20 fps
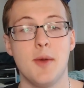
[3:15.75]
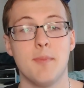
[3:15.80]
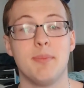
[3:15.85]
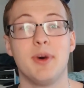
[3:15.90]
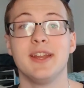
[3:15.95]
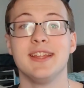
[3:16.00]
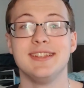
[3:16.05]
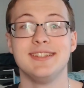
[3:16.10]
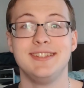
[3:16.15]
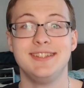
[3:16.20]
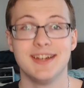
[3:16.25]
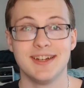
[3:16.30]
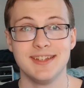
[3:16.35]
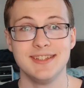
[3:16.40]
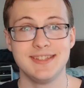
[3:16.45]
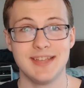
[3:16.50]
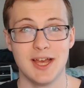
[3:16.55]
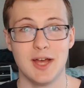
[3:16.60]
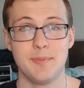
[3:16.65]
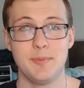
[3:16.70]
but it
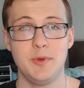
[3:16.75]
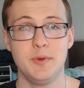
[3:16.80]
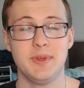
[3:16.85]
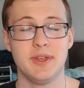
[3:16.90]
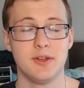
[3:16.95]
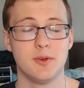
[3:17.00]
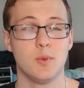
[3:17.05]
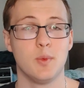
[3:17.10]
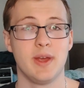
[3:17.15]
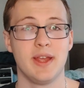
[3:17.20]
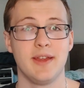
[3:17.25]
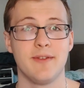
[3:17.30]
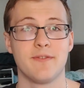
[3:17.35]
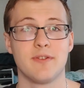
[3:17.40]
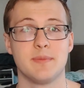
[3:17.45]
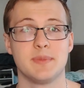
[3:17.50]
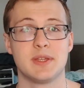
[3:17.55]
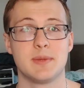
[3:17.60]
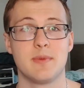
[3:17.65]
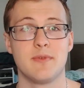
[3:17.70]
does help you get away
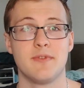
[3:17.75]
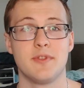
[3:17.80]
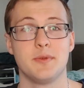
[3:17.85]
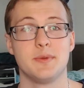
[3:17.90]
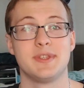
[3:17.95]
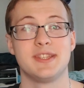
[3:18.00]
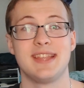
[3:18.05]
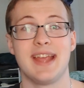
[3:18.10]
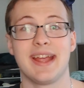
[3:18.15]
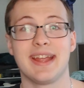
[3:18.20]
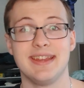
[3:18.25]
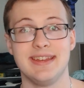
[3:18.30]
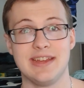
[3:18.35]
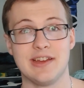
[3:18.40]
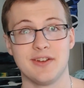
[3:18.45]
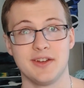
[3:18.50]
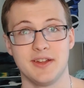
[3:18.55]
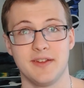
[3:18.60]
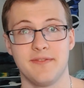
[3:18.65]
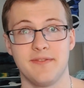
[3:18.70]
from some of those
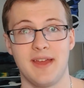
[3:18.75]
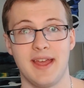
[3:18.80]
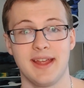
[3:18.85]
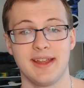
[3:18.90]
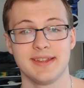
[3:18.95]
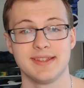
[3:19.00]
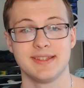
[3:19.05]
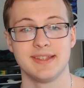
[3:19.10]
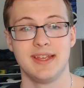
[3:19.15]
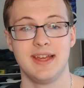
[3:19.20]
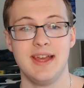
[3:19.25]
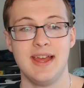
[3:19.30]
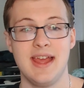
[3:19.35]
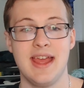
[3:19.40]
secondary effects.